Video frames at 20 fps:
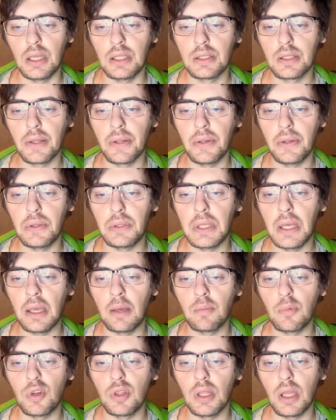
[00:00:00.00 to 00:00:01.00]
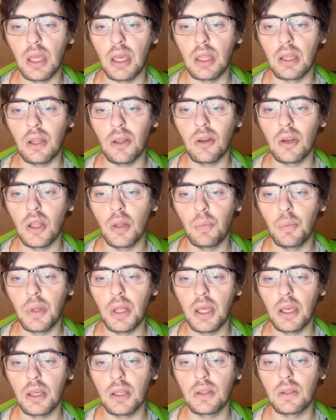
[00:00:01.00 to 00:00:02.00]
excluding Monica and continue
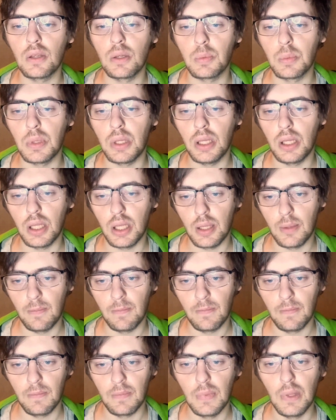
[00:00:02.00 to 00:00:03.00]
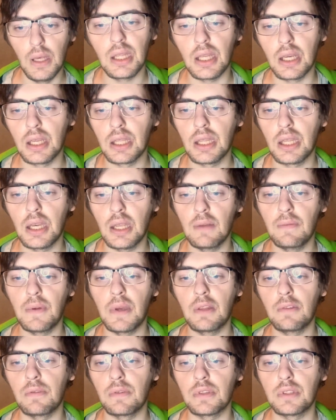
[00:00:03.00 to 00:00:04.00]
playing normally. In Act 3,
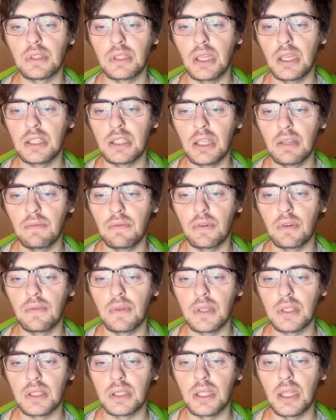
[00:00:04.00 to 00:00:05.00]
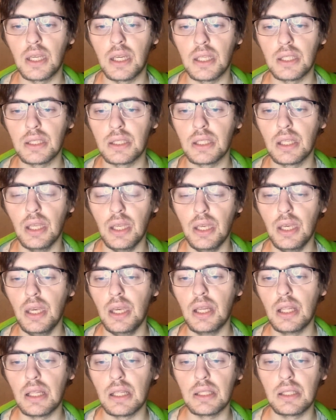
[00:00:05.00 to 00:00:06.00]
wait for CG, for which there is
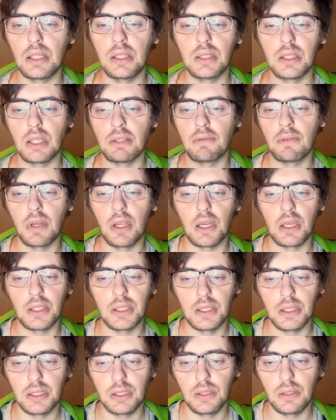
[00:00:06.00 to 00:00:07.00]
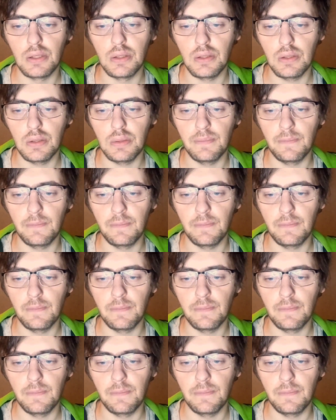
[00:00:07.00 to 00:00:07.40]
little difference.